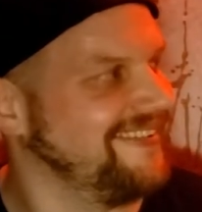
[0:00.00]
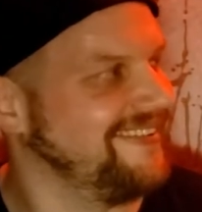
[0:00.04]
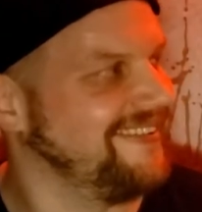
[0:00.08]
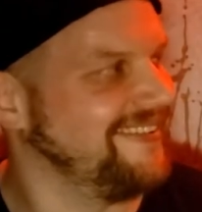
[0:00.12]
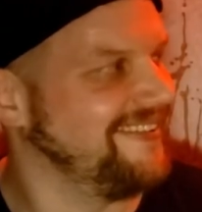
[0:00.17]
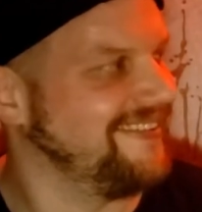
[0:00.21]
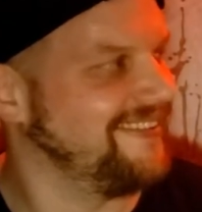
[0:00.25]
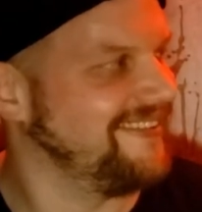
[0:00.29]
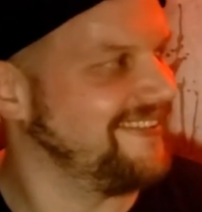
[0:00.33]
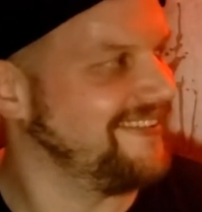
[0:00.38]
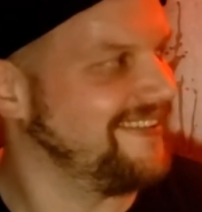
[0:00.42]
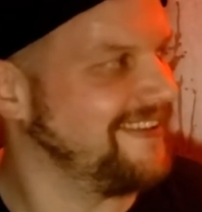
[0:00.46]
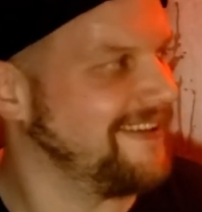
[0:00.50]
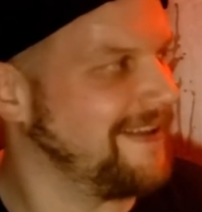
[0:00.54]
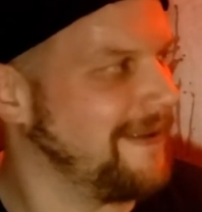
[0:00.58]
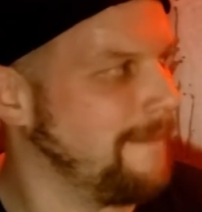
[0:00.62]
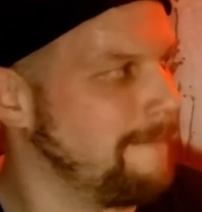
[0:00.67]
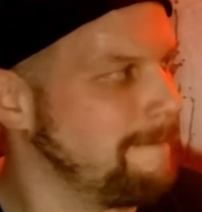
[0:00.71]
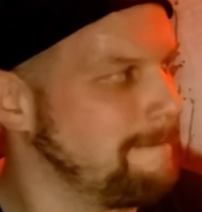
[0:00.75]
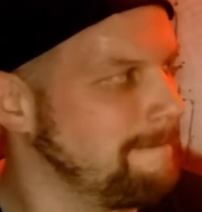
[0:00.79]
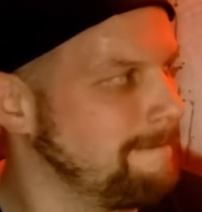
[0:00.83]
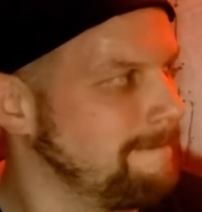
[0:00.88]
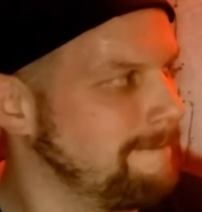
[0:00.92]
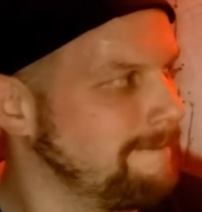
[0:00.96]

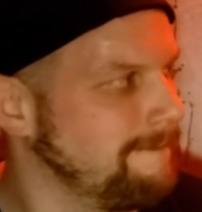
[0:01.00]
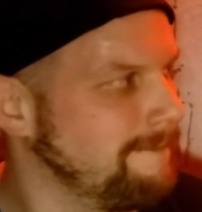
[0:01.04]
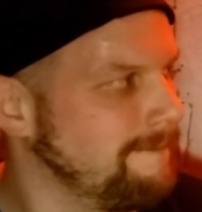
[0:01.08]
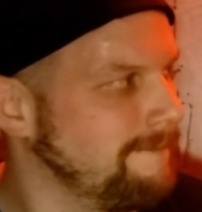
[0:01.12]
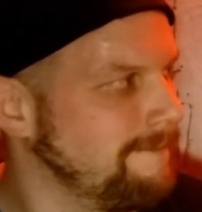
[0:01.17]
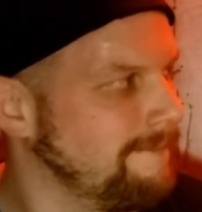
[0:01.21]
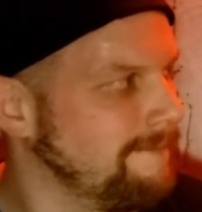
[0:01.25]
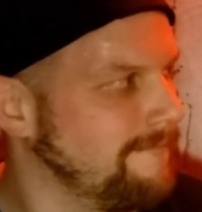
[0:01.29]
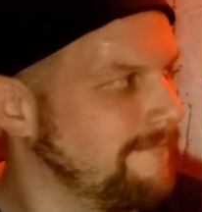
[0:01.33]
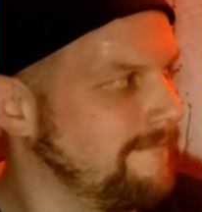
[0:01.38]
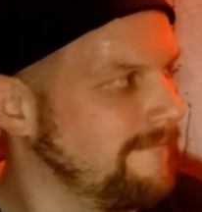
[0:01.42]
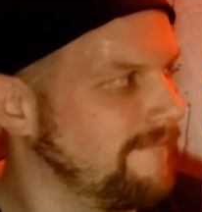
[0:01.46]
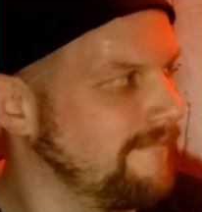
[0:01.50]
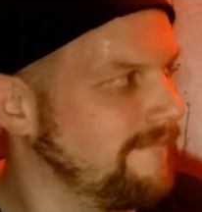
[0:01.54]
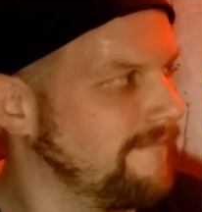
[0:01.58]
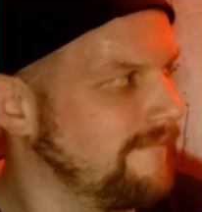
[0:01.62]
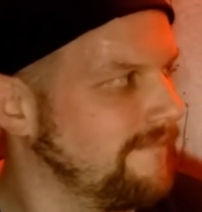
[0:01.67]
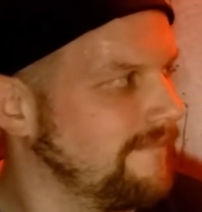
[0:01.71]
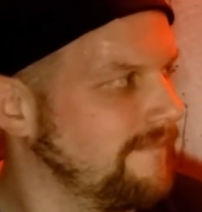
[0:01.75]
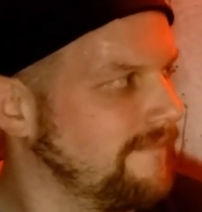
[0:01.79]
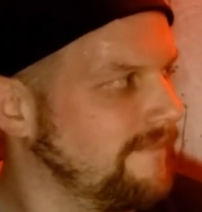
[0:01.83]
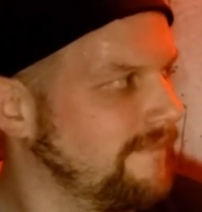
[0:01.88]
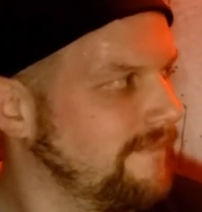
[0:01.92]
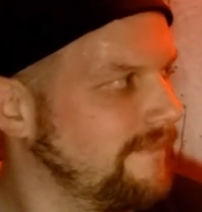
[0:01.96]

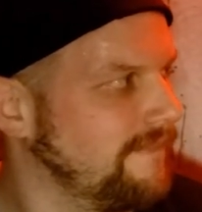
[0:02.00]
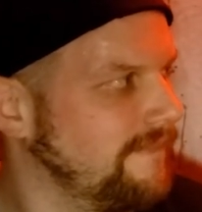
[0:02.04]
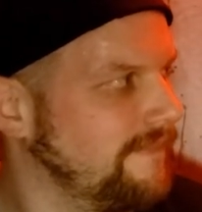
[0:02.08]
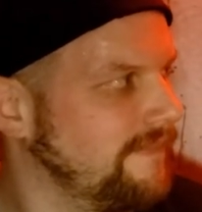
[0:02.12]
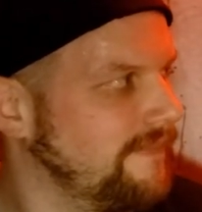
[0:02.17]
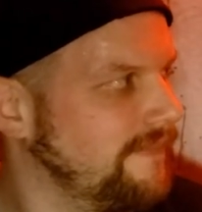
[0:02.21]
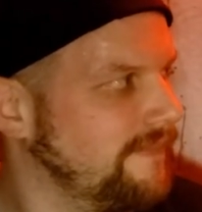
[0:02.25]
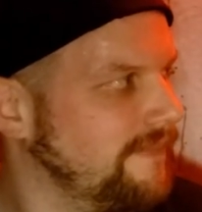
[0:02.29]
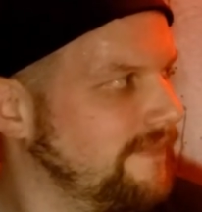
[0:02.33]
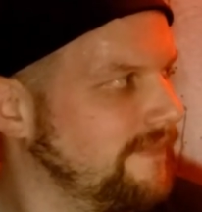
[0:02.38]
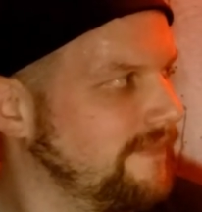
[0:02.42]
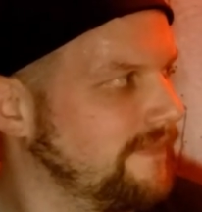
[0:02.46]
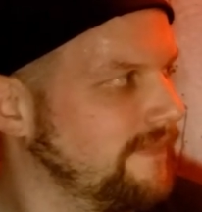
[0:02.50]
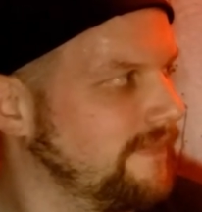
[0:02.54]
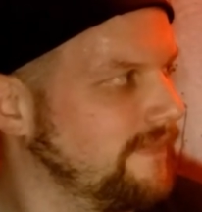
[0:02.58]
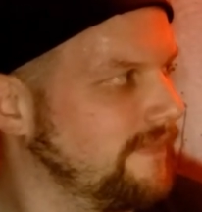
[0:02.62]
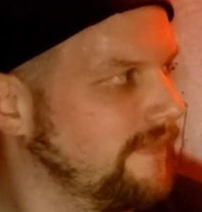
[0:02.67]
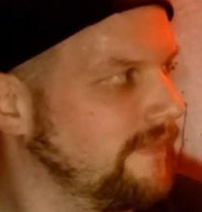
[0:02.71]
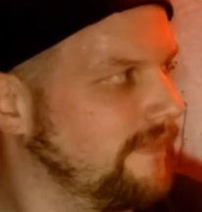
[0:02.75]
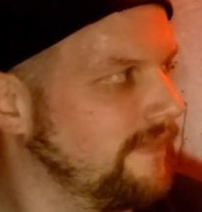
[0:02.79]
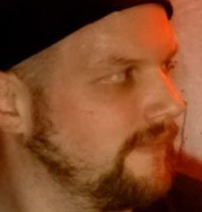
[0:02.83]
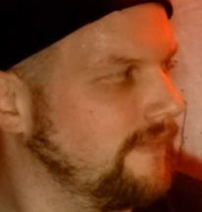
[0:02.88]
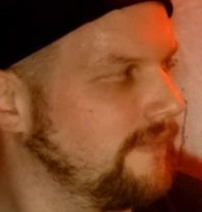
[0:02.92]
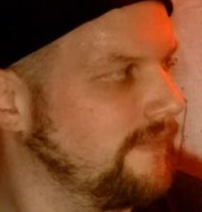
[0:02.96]

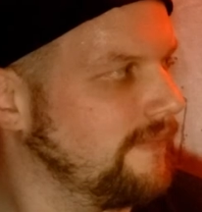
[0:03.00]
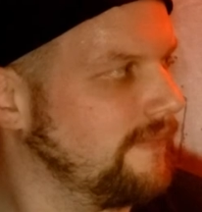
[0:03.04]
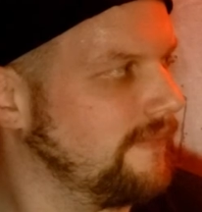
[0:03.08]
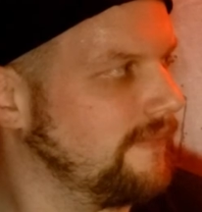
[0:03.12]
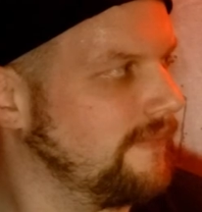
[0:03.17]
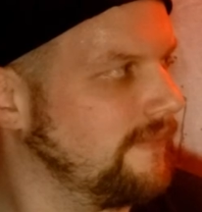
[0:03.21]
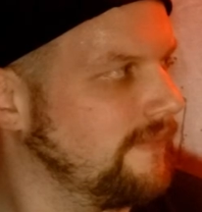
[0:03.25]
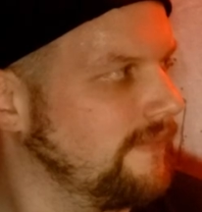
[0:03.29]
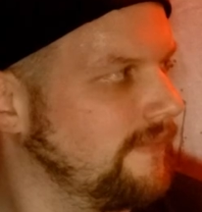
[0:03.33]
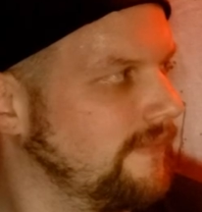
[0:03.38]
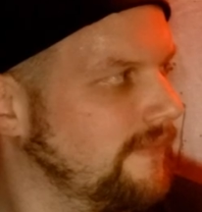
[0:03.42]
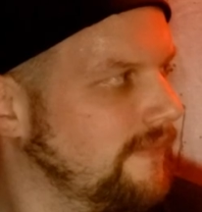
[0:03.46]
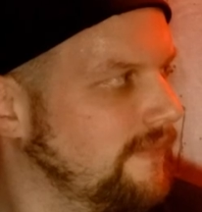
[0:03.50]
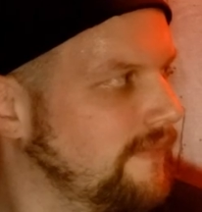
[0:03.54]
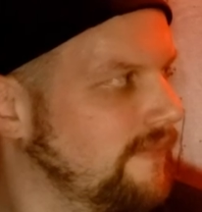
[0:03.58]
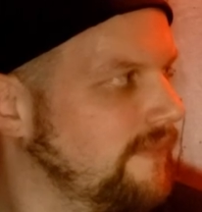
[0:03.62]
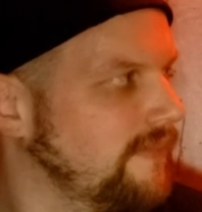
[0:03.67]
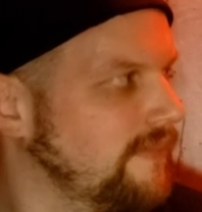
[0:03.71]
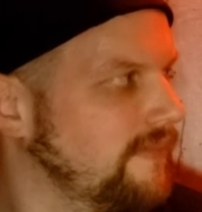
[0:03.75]
[no speech]